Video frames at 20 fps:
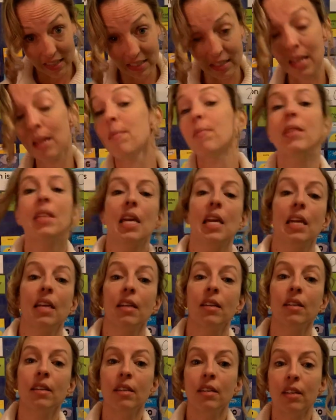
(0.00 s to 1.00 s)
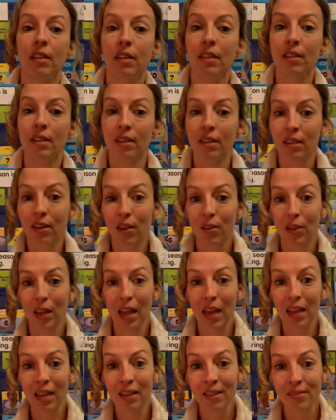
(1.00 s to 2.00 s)
same thing,
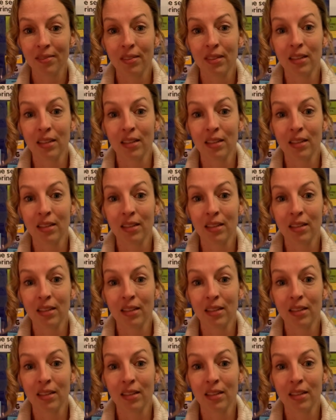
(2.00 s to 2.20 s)
okay?